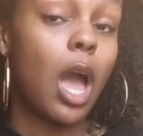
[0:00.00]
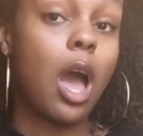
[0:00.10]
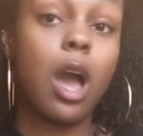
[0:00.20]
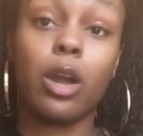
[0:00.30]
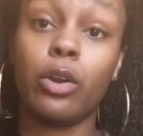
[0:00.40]

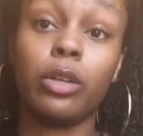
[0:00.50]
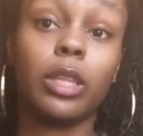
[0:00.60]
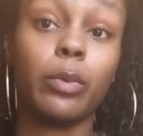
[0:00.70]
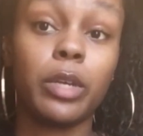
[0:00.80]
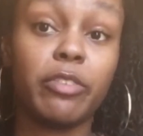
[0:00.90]
I heard
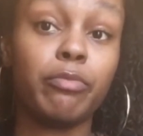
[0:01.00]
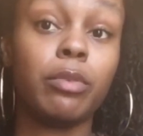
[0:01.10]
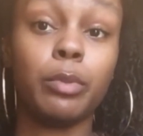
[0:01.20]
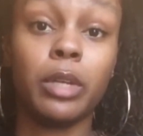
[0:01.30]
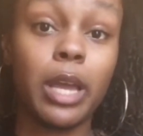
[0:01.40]
they were giving
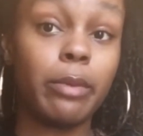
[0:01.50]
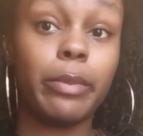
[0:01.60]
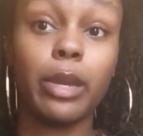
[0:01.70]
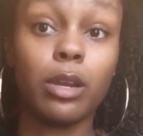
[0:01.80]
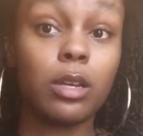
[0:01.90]
people
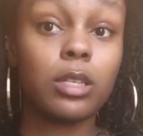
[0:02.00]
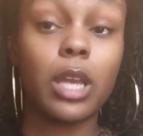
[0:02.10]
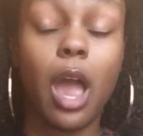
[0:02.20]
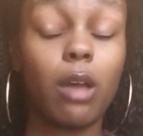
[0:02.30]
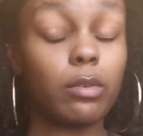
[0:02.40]
nightmares.
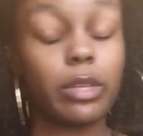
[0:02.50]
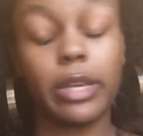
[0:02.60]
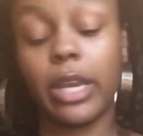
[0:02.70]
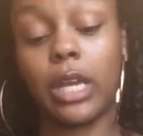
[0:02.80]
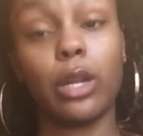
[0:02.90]
I was like,
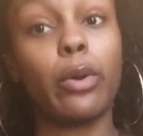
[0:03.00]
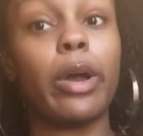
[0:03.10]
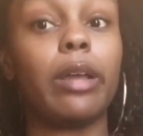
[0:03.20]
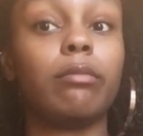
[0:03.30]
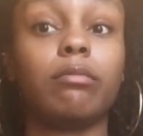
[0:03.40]
yeah, no,
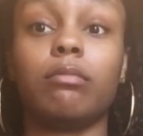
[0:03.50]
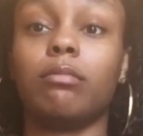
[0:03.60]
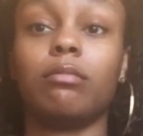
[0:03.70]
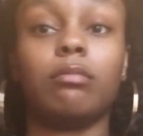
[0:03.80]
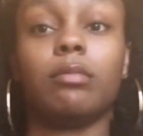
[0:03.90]

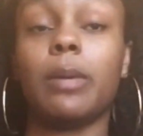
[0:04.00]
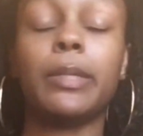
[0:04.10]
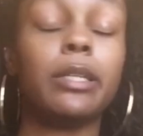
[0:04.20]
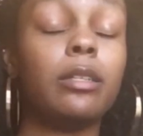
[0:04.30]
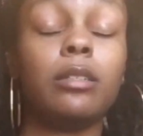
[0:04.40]
I'm
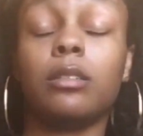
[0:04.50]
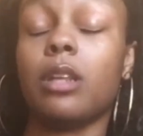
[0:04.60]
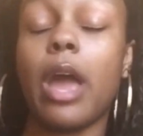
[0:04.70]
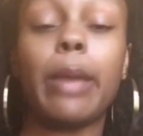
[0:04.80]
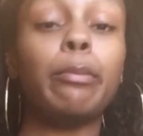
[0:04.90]
good.
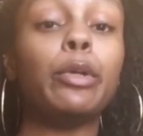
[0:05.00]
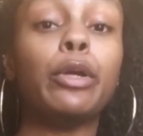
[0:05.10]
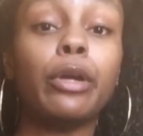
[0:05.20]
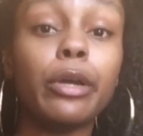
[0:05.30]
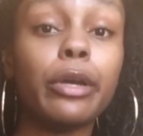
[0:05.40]
I'm
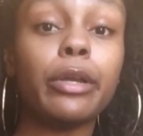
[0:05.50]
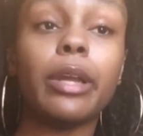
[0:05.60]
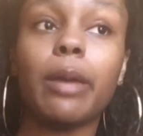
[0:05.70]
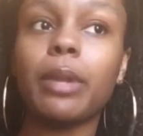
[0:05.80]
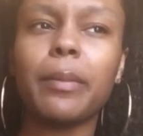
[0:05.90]
good.
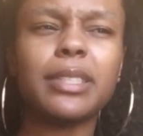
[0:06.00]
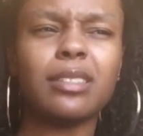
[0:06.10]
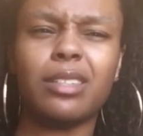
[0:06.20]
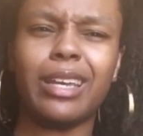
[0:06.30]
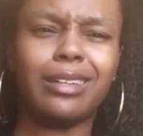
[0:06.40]
I'm not about to
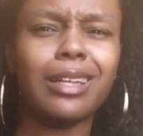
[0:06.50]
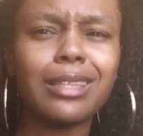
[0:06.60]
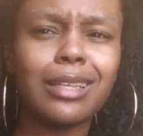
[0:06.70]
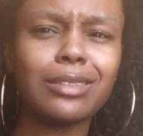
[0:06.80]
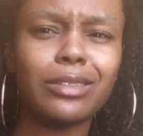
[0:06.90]
take
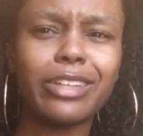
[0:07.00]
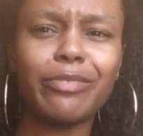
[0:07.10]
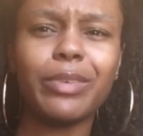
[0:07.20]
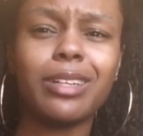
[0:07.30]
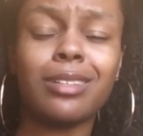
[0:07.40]
nothing that's gonna give
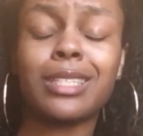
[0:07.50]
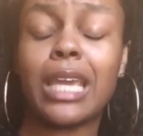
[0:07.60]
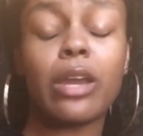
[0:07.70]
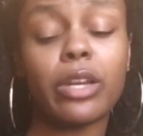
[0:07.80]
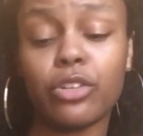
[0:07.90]
me
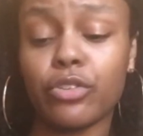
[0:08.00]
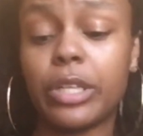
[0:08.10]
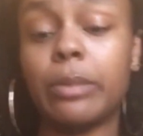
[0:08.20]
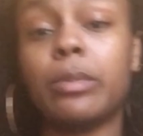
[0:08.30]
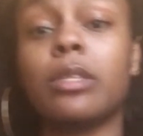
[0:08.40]
scary
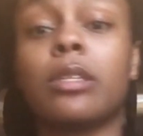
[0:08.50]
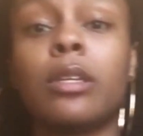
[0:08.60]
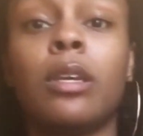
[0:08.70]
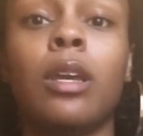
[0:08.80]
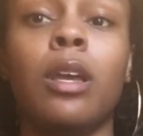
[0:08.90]
dreams.
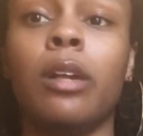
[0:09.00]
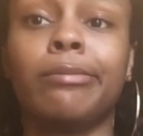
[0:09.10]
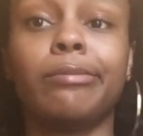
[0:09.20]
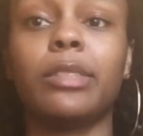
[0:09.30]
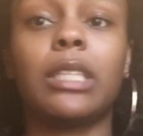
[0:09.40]

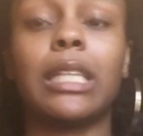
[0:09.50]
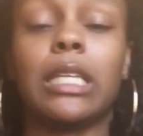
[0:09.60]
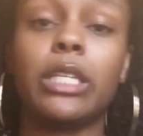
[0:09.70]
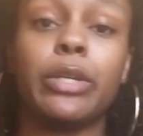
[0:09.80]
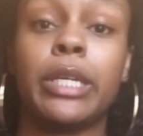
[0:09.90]
It's not that
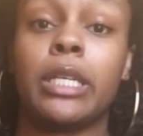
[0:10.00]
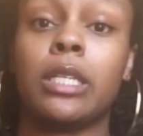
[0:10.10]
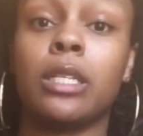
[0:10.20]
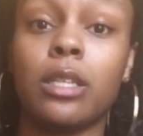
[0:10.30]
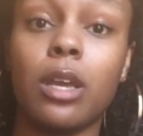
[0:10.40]

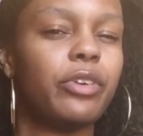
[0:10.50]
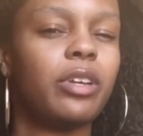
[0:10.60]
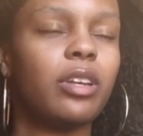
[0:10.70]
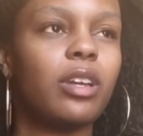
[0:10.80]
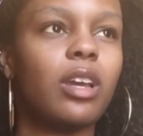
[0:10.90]
serious.
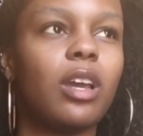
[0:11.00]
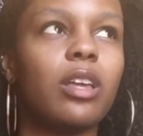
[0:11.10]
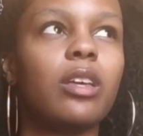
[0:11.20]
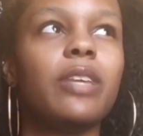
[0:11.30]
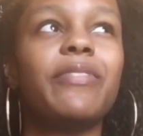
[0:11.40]
Greek.
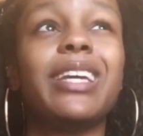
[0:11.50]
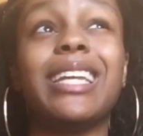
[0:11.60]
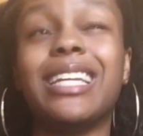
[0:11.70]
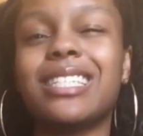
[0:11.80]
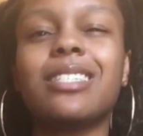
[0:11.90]
It
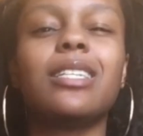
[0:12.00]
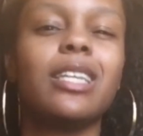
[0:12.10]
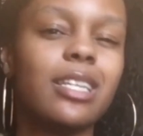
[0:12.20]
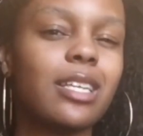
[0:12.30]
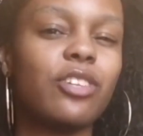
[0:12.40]
is in the
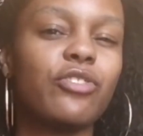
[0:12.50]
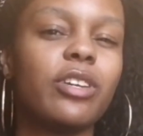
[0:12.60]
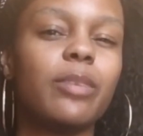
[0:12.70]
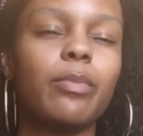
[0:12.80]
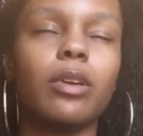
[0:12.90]
teas I
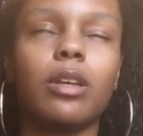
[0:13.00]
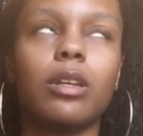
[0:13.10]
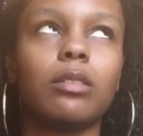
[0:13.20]
drink, but